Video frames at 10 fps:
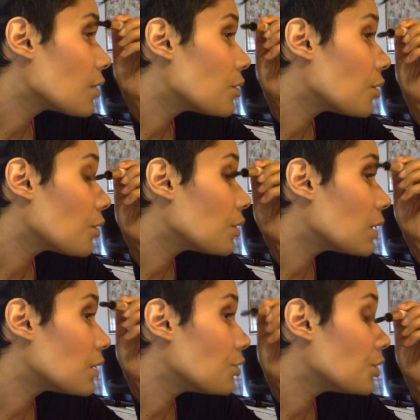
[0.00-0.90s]
show you the
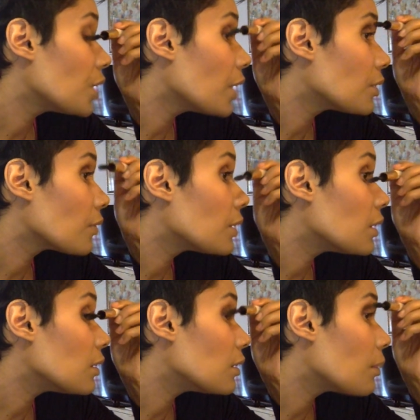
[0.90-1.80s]
shades of
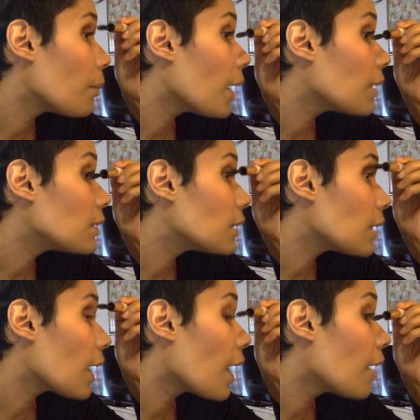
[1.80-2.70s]
the palettes that I
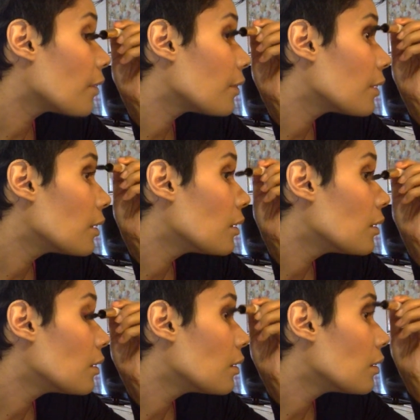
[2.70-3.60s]
have.
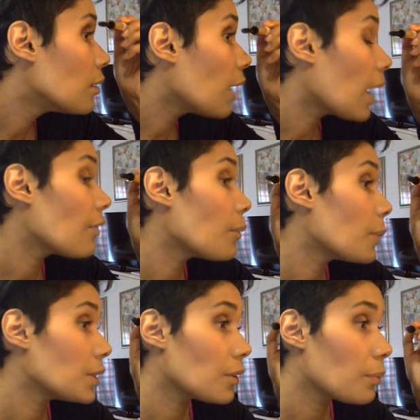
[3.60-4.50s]
I have a
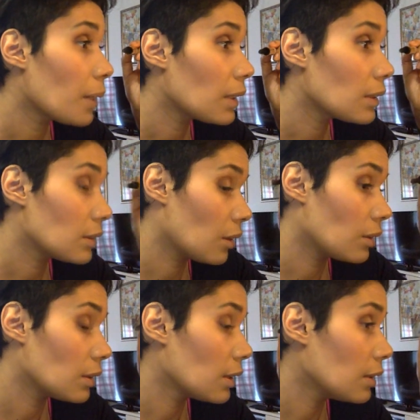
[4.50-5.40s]
bunch of palettes
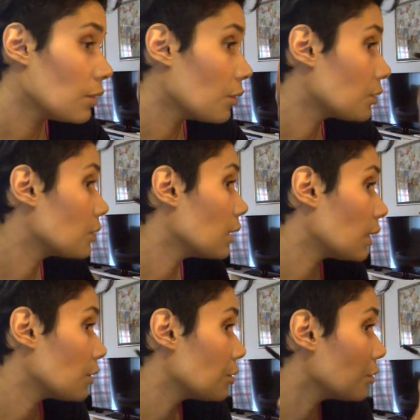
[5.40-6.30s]
other than those that
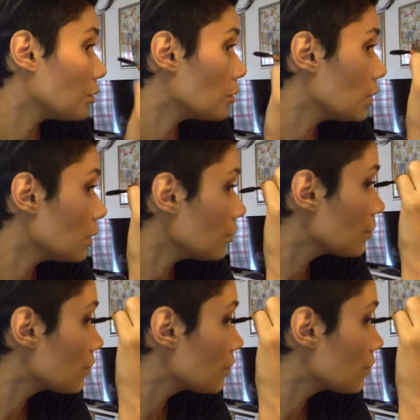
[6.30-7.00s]
I showed you here.